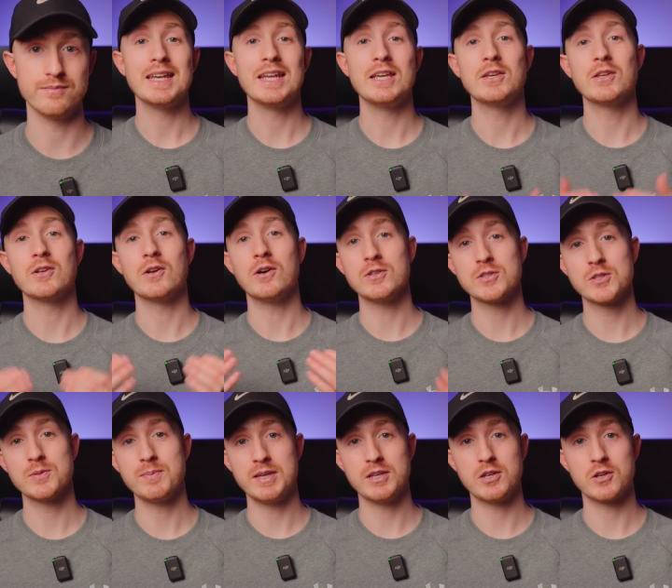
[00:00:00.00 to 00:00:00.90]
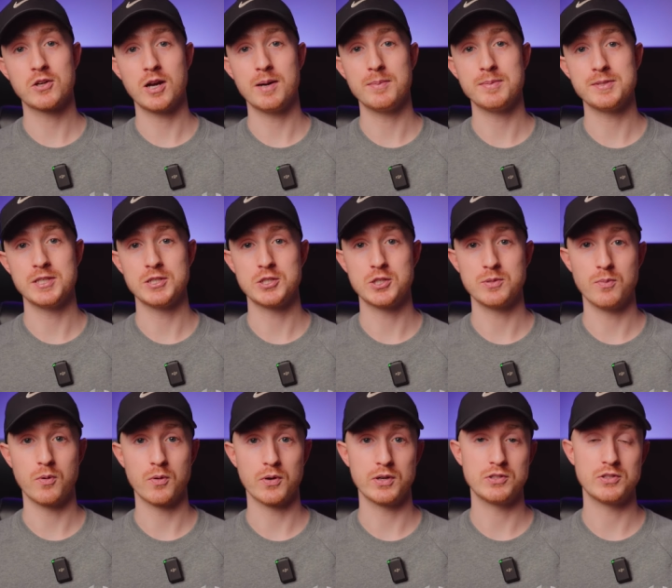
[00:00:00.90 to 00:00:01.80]
Now you can also make your composition
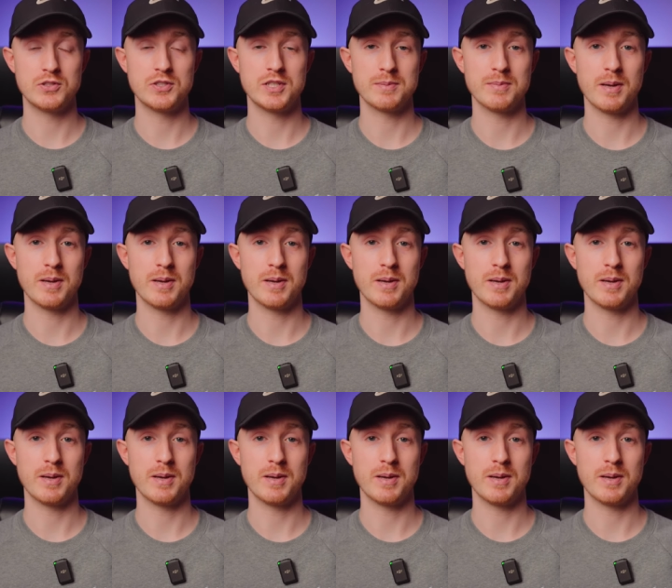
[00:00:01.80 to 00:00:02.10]
more interesting